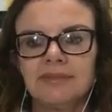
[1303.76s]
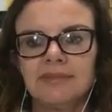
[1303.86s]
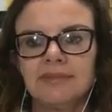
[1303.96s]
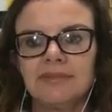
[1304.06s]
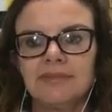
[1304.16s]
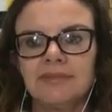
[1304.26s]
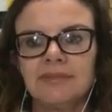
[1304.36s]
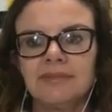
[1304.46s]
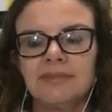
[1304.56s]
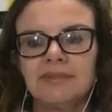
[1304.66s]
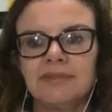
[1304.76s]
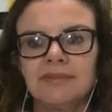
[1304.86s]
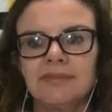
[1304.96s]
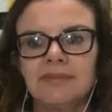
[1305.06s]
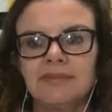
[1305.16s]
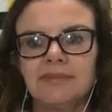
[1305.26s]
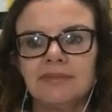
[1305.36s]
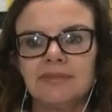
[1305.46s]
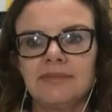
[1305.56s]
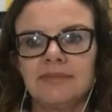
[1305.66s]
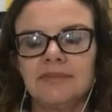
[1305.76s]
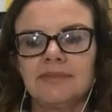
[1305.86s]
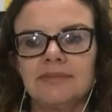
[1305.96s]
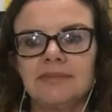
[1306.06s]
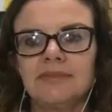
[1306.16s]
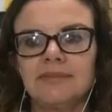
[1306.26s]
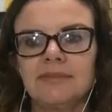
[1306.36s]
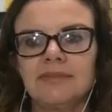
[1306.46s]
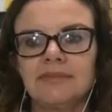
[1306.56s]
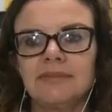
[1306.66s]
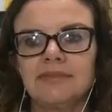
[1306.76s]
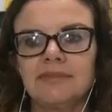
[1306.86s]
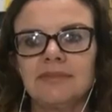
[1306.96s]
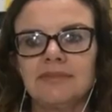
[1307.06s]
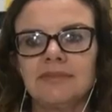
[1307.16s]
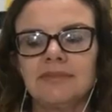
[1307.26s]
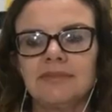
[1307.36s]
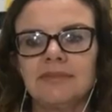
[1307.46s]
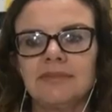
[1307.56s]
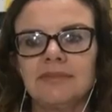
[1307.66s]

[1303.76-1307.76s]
This person isn't speaking.